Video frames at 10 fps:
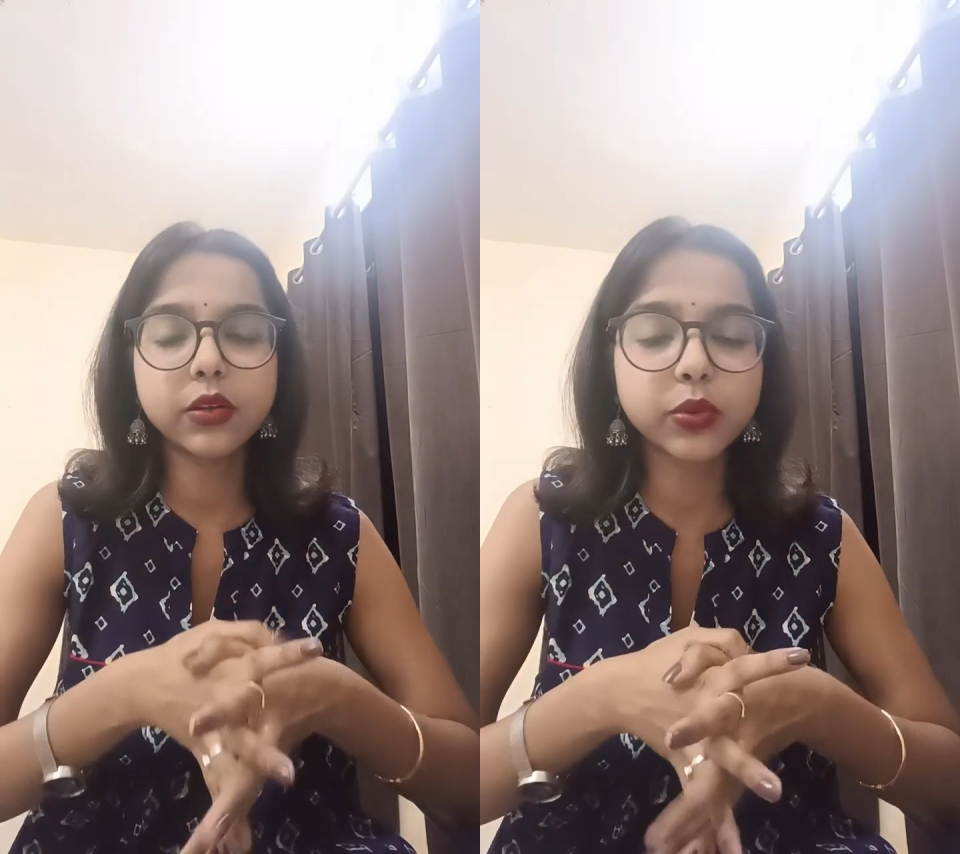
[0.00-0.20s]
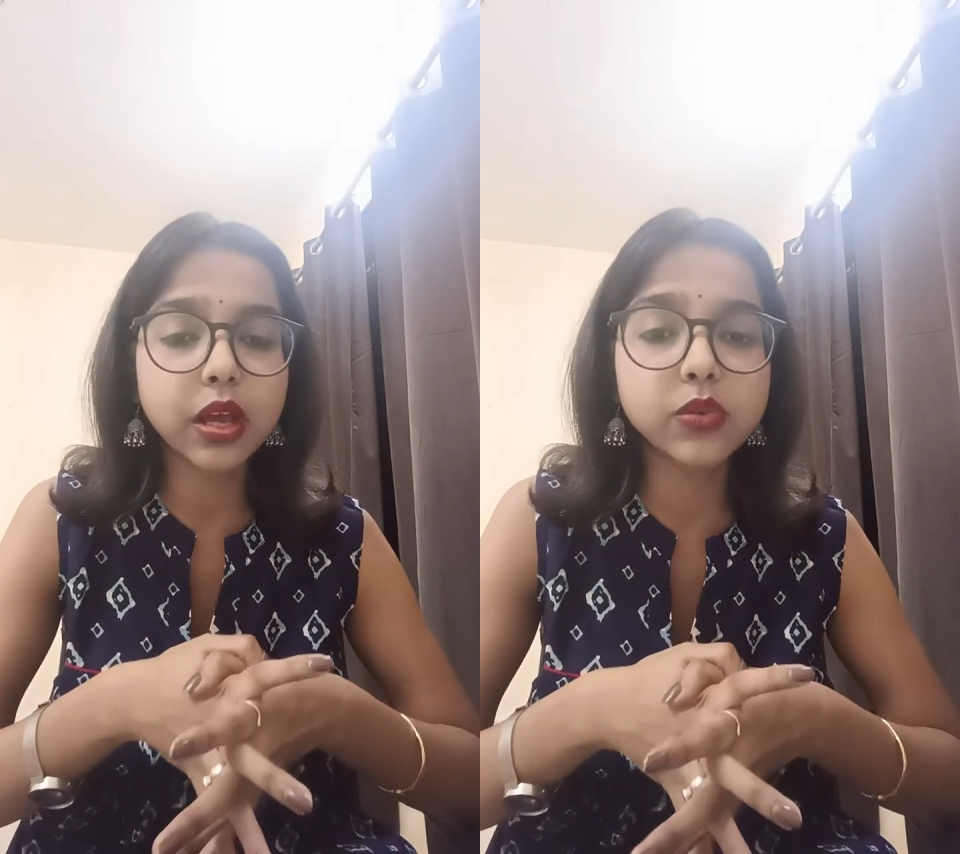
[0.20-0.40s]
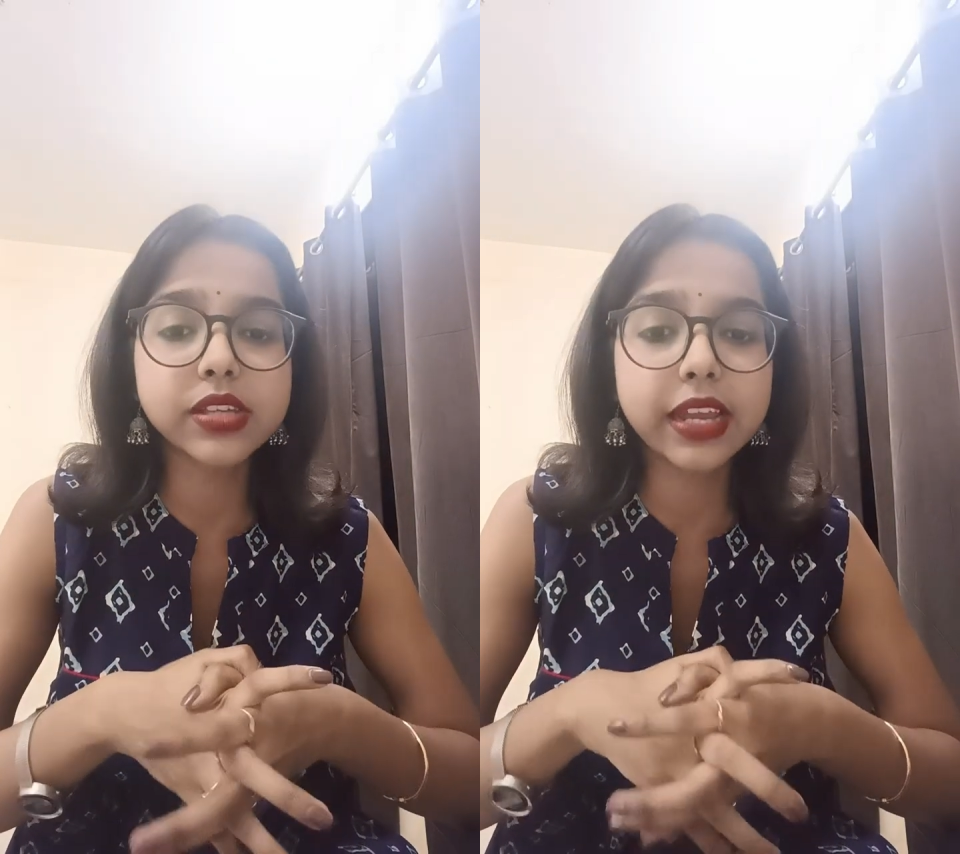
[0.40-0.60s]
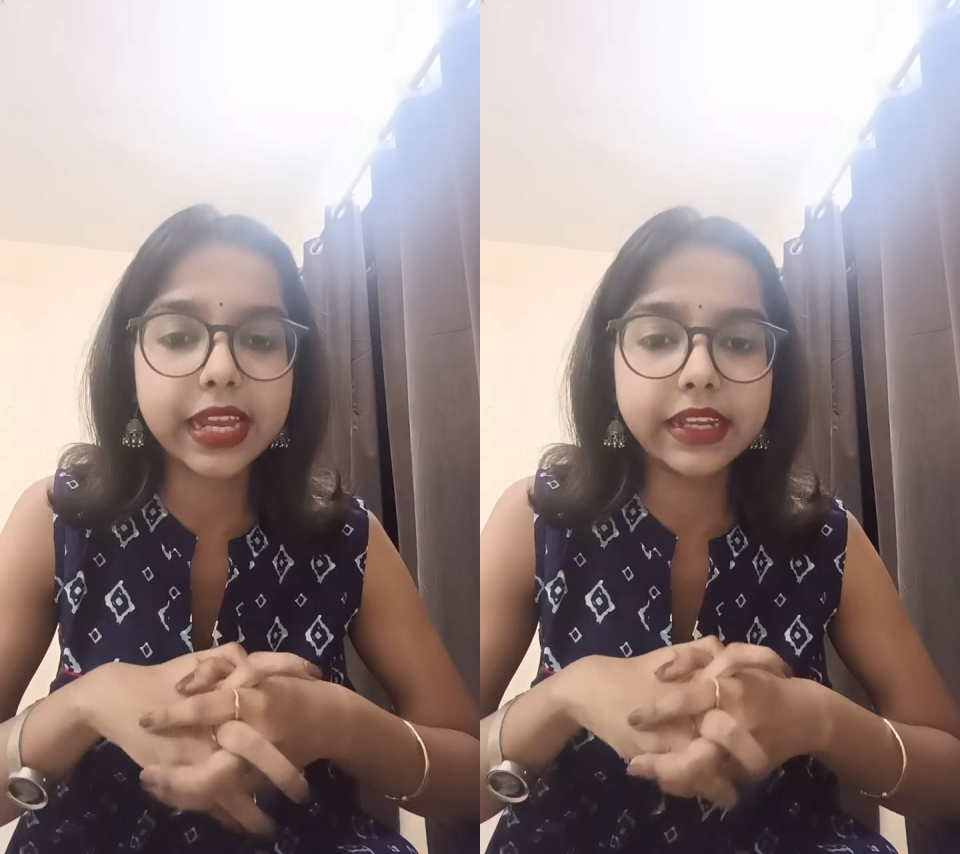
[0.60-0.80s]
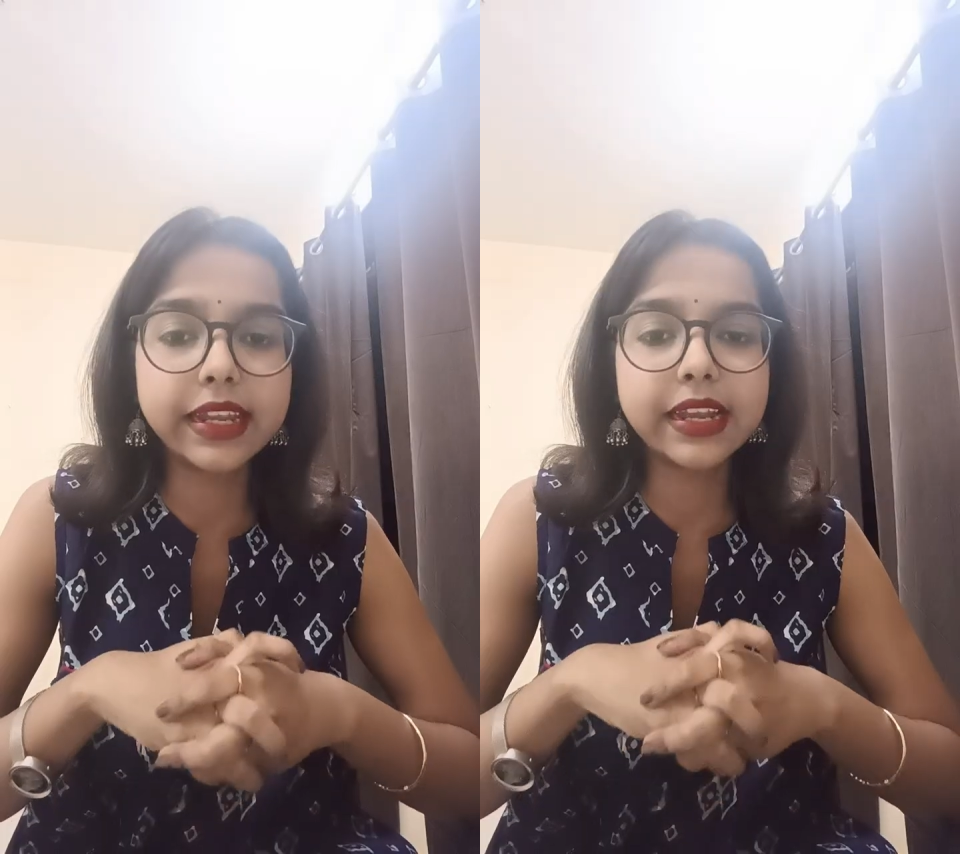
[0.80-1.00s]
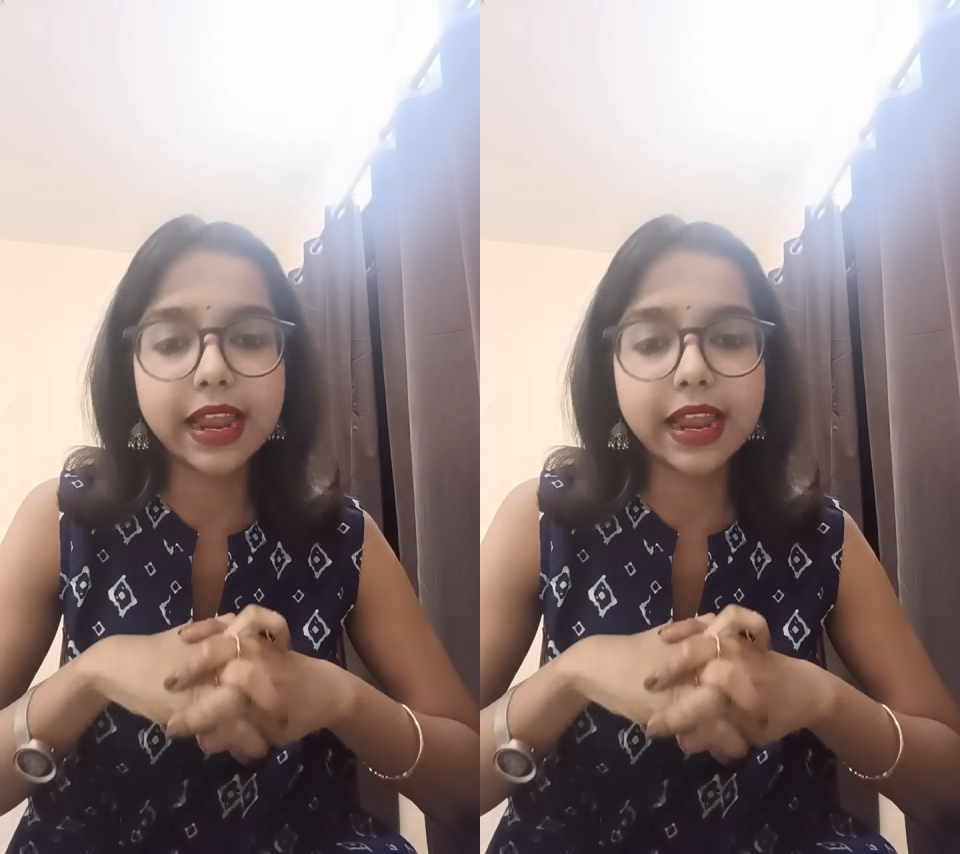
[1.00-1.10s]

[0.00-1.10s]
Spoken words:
2018